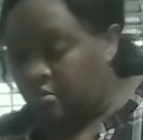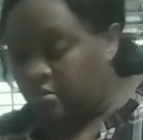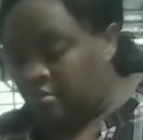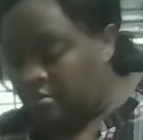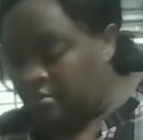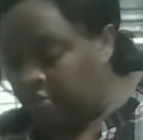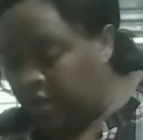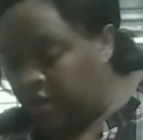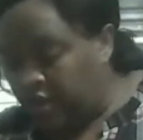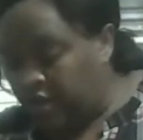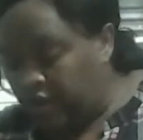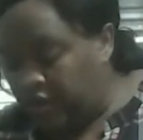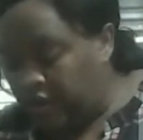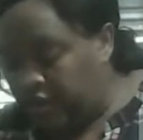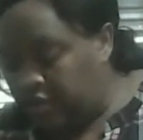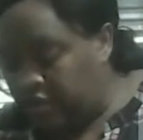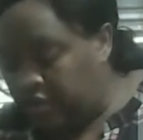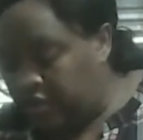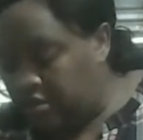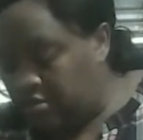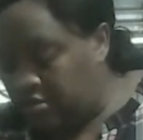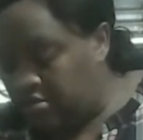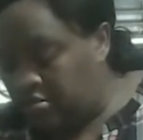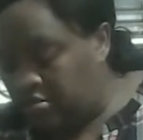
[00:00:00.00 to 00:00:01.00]
because
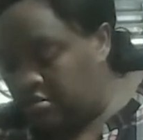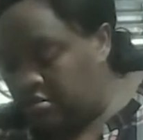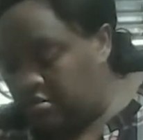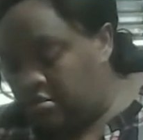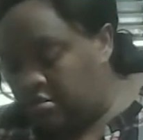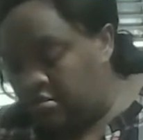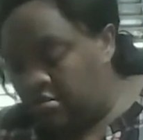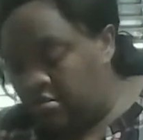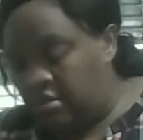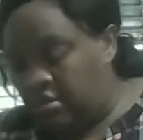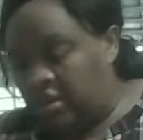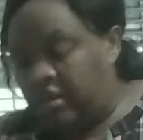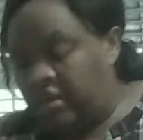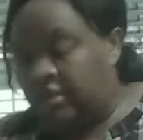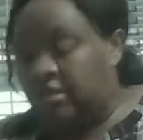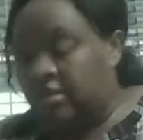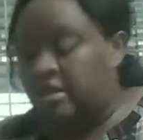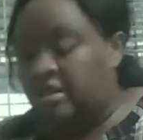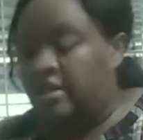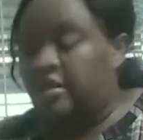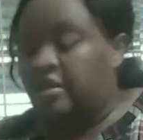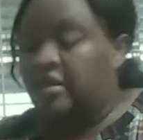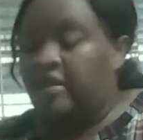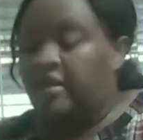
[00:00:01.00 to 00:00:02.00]
it's
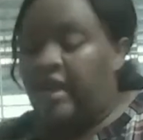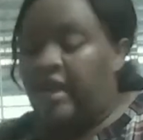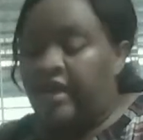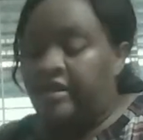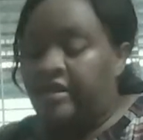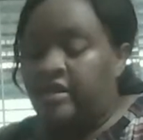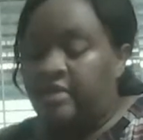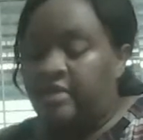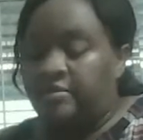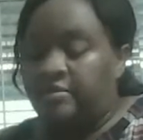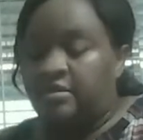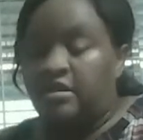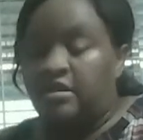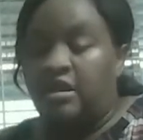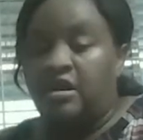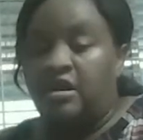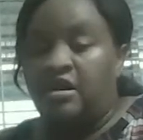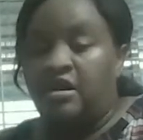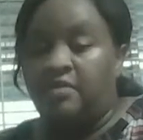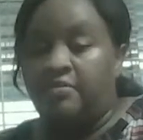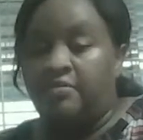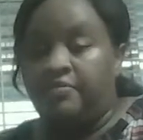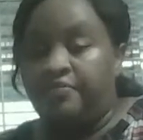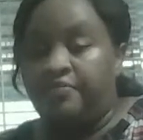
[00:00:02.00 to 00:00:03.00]
going to lighten up
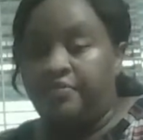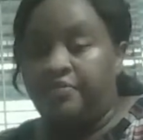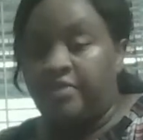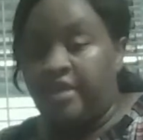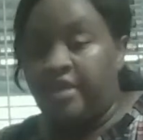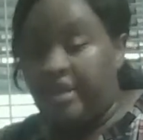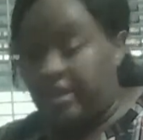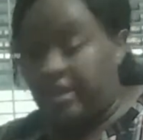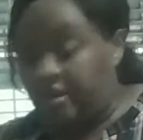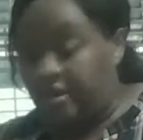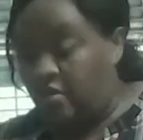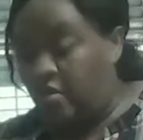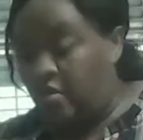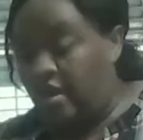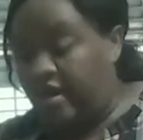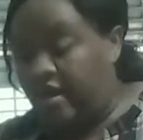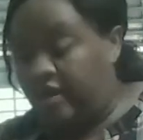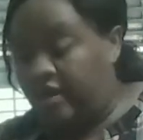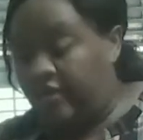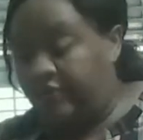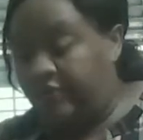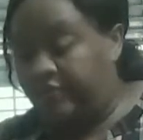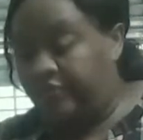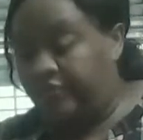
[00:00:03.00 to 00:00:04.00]
some
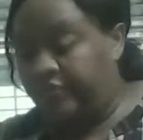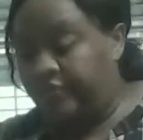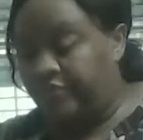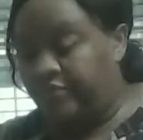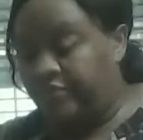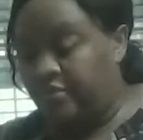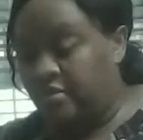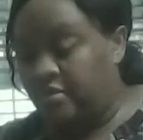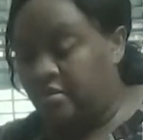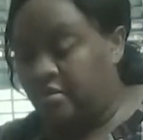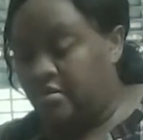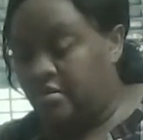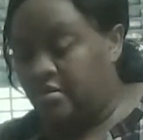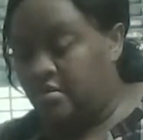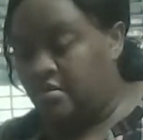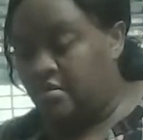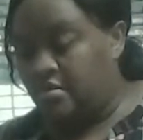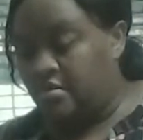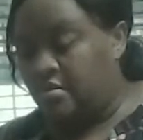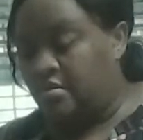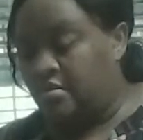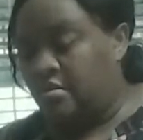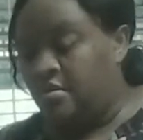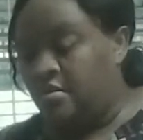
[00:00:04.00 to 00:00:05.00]
anyway
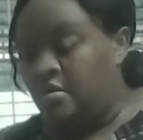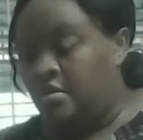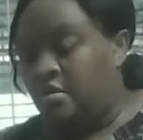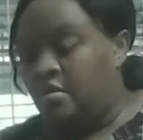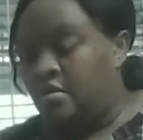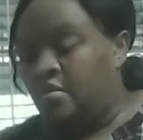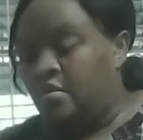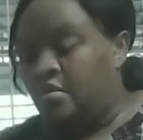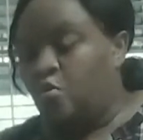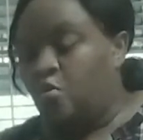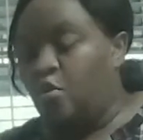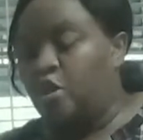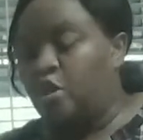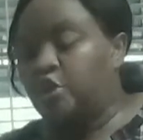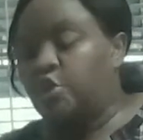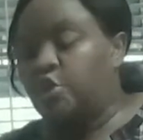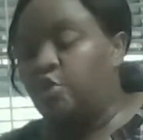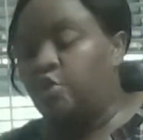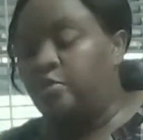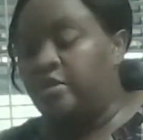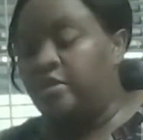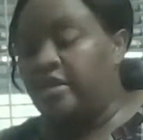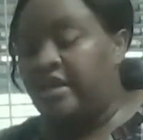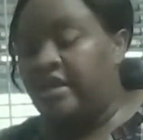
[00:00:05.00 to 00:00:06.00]
once you
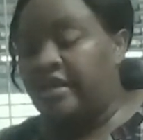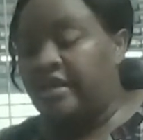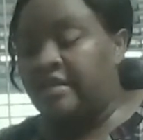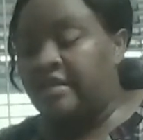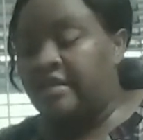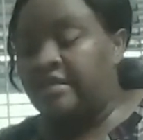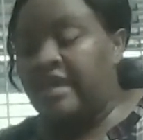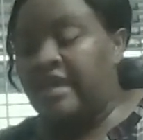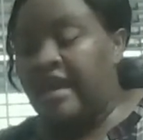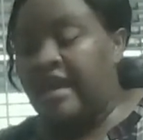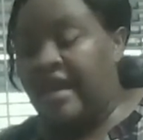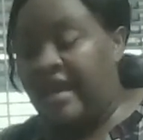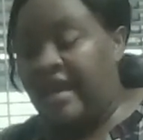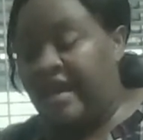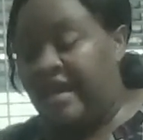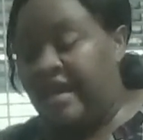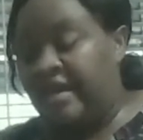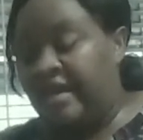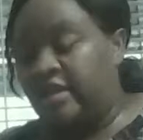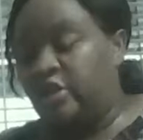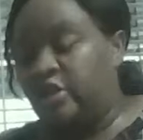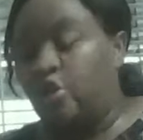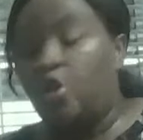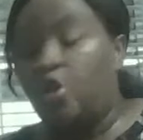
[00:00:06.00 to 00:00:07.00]
begin to
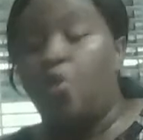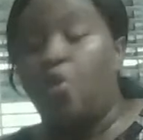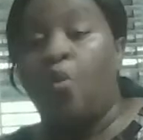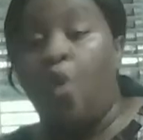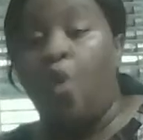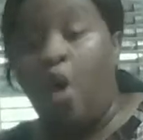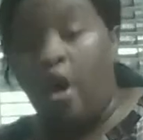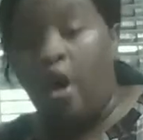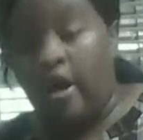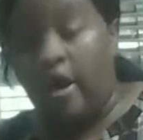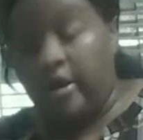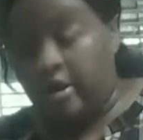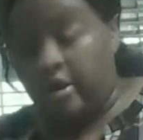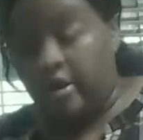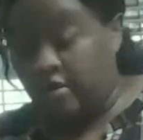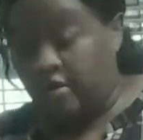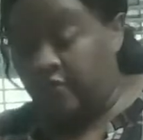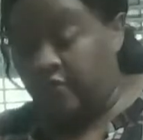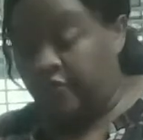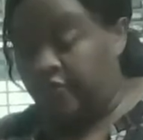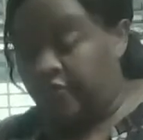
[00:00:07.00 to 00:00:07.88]
add your water.